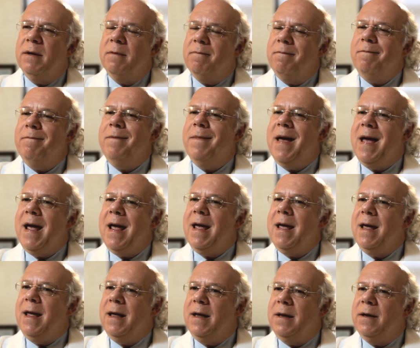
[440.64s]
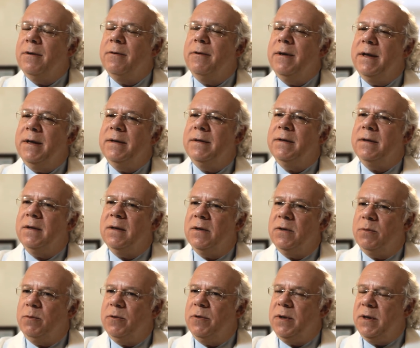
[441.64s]
may increase
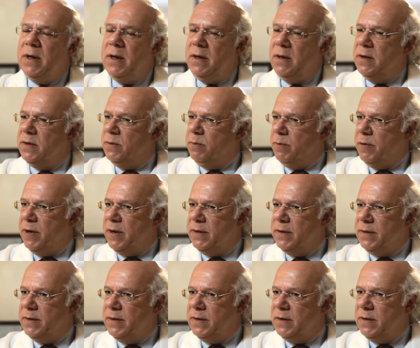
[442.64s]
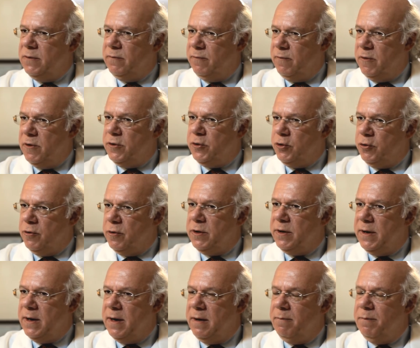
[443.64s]
spontaneous pregnancies for a
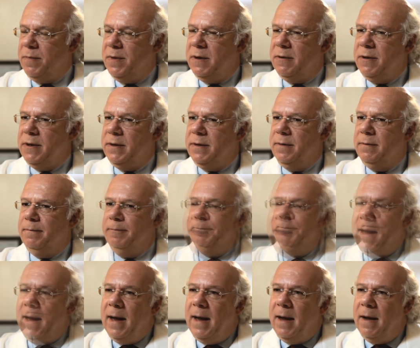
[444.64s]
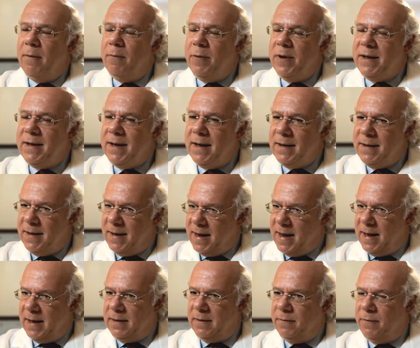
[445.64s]
short time period. We did
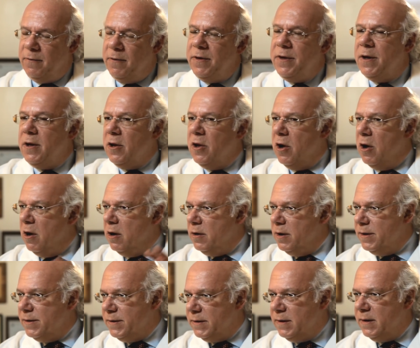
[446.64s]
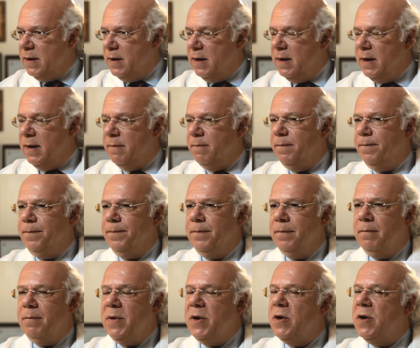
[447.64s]
that for the longest time
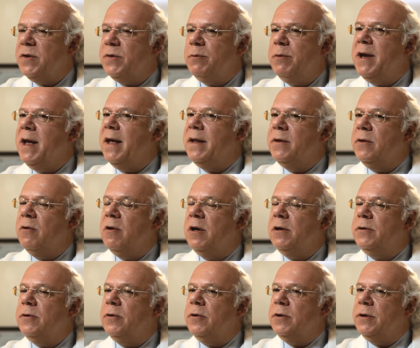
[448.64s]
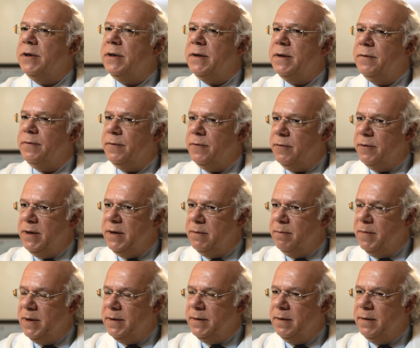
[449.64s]
because we had no alternative
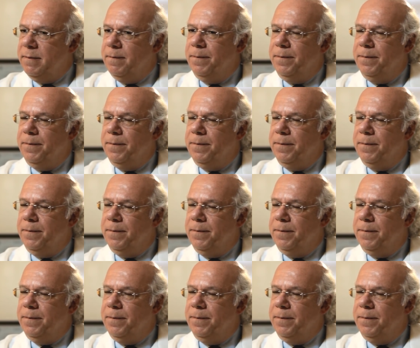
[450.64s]
treatment.